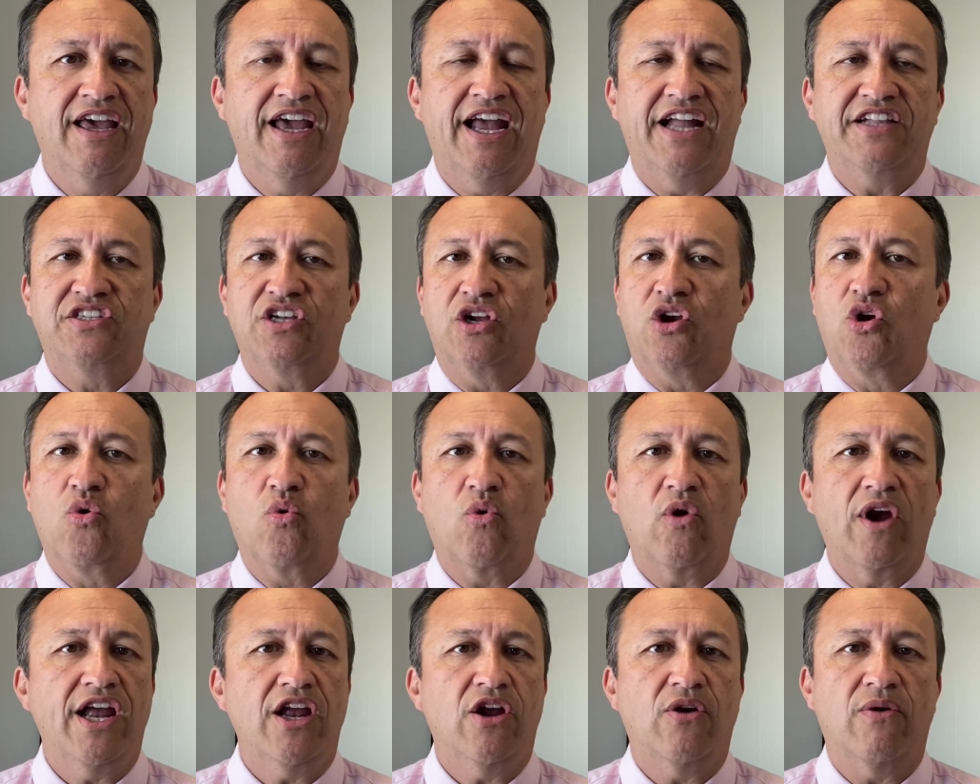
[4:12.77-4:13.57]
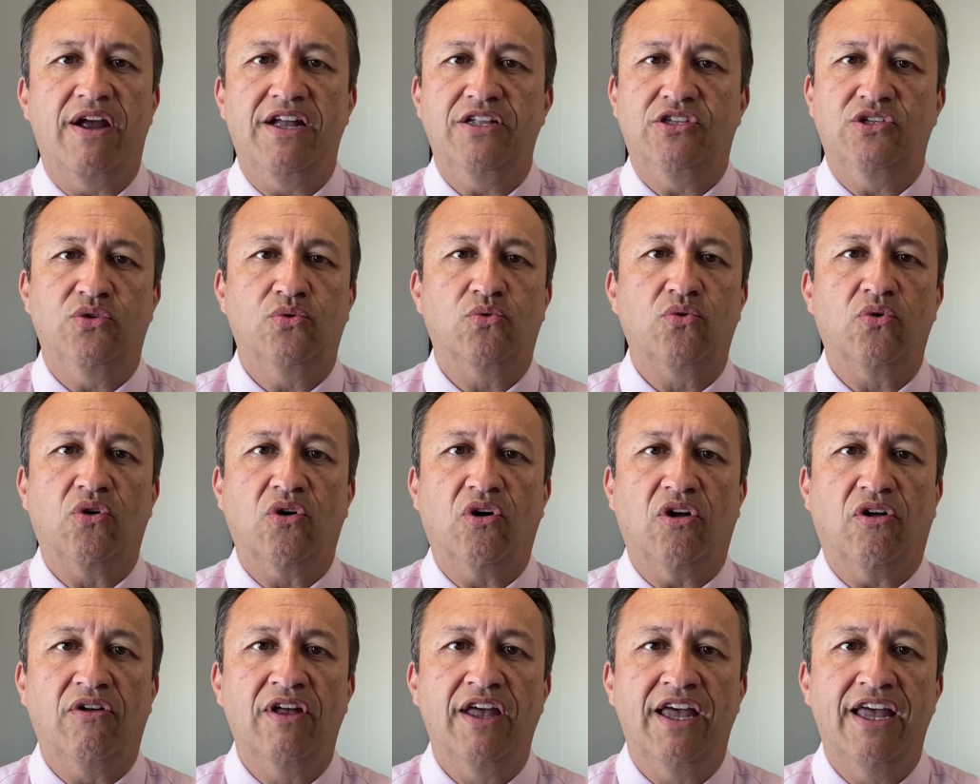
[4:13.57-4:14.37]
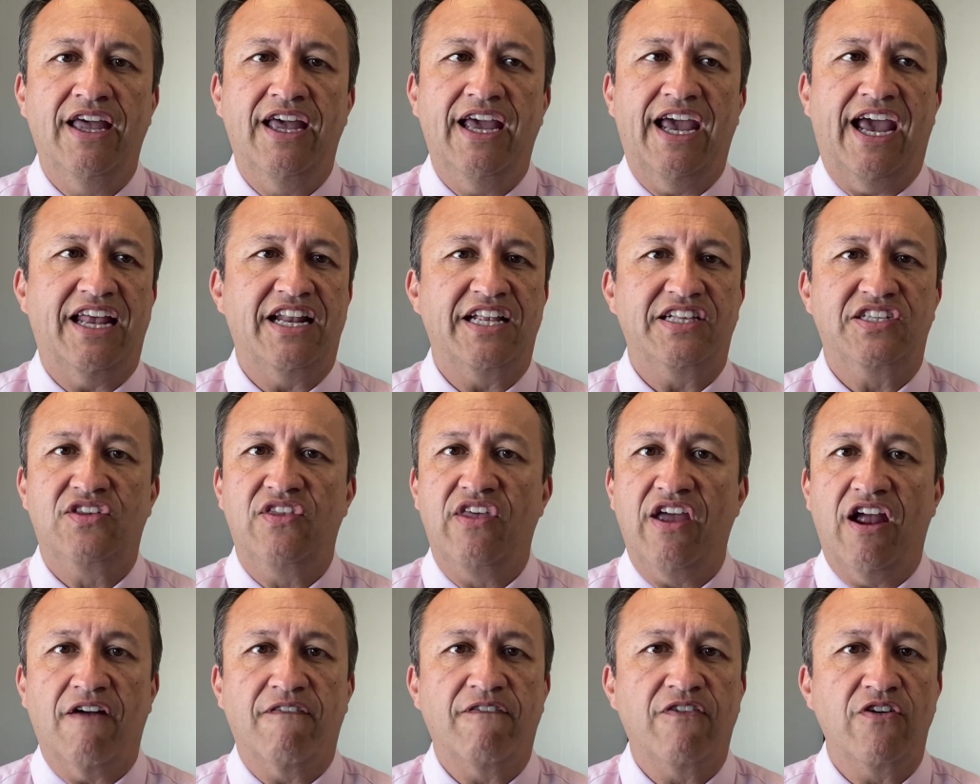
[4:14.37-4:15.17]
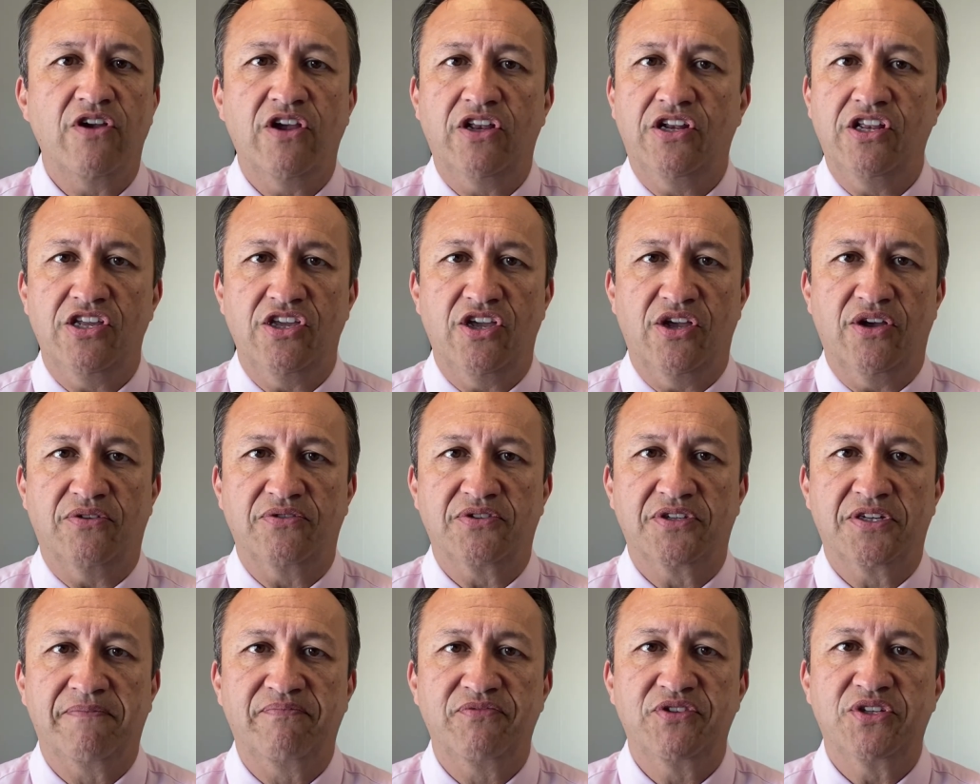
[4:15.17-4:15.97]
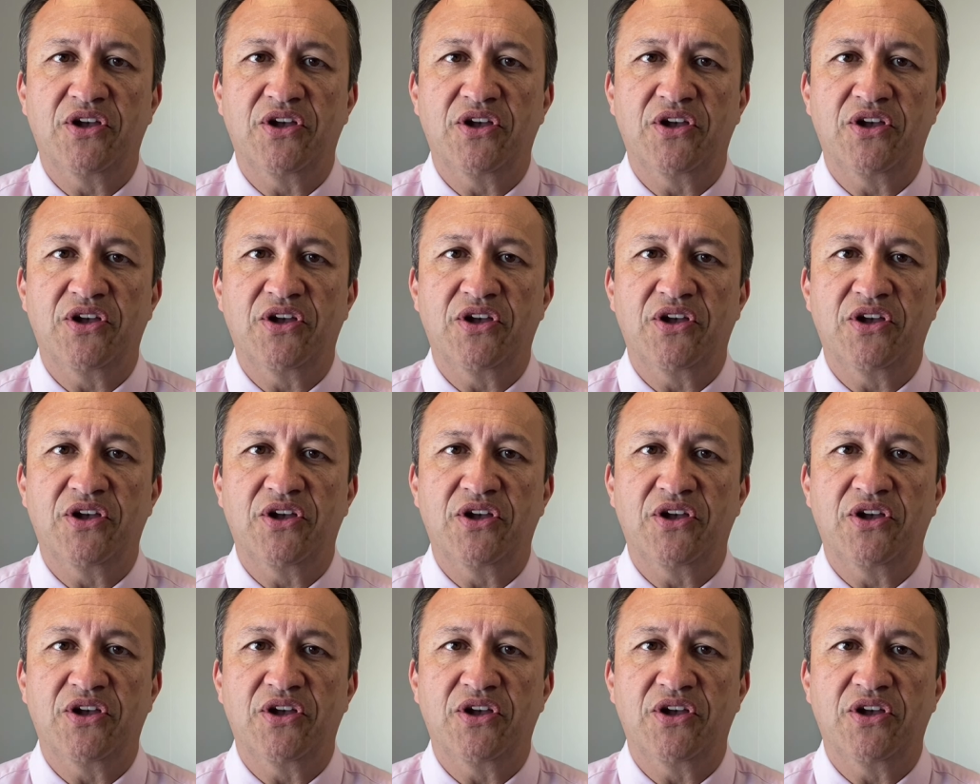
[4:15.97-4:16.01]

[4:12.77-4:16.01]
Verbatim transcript: It's a great, great tool and it's there for you to use.